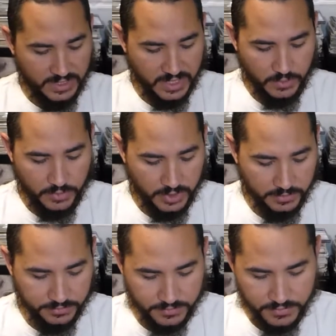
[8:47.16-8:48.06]
that one up.
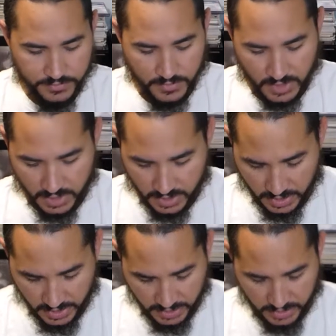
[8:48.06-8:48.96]

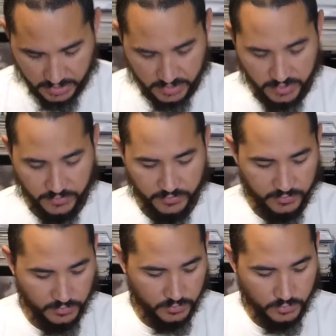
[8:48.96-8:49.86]
And
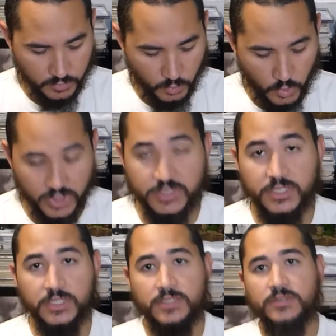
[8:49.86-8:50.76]
if 1 is
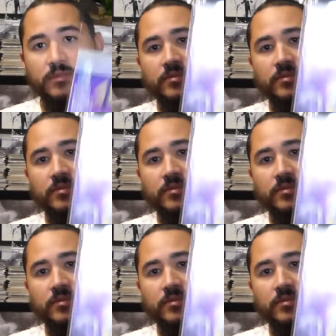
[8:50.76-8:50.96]
good,